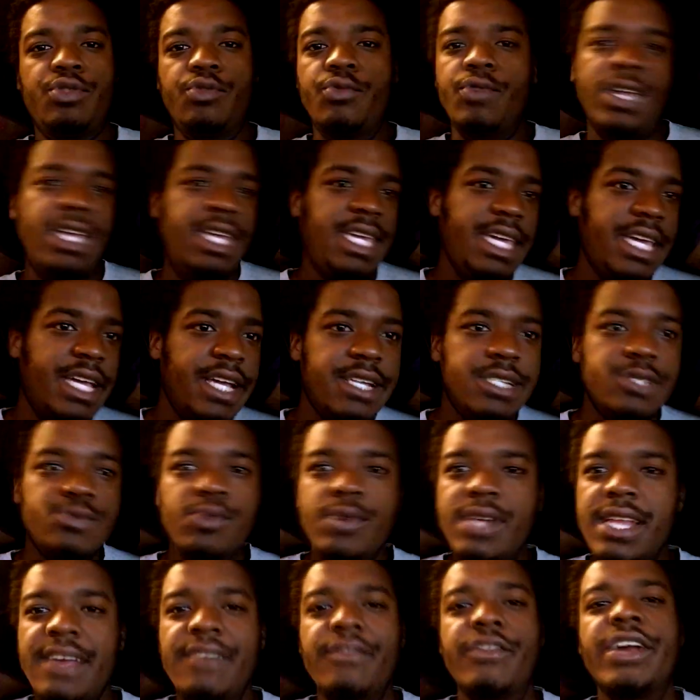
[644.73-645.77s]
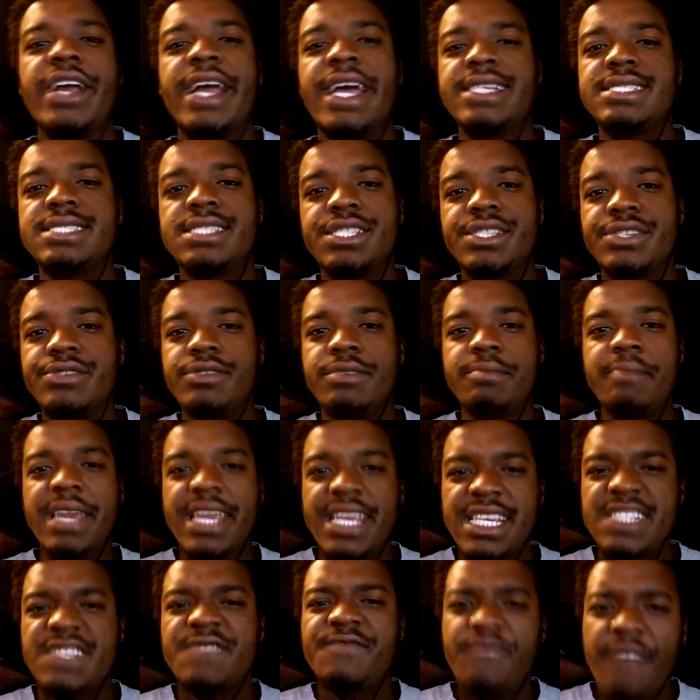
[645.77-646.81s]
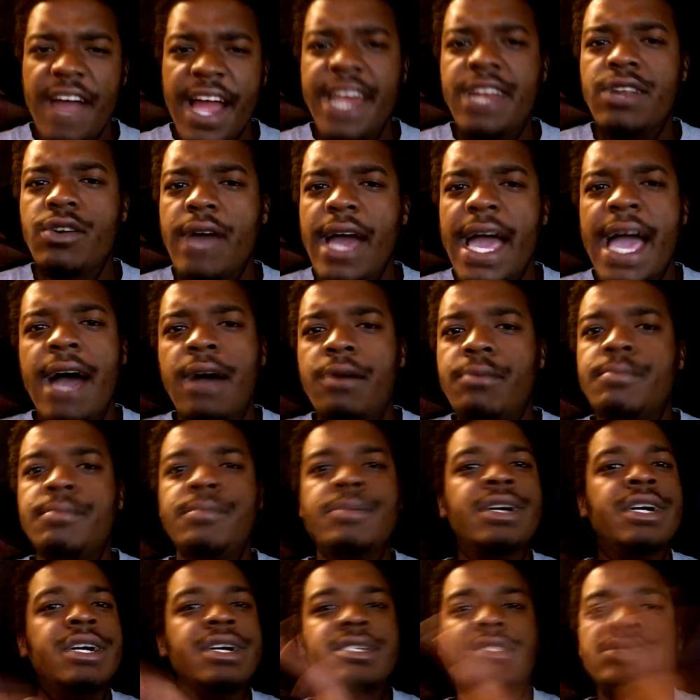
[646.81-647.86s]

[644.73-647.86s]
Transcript: three years, whatever he has to do to make his final album,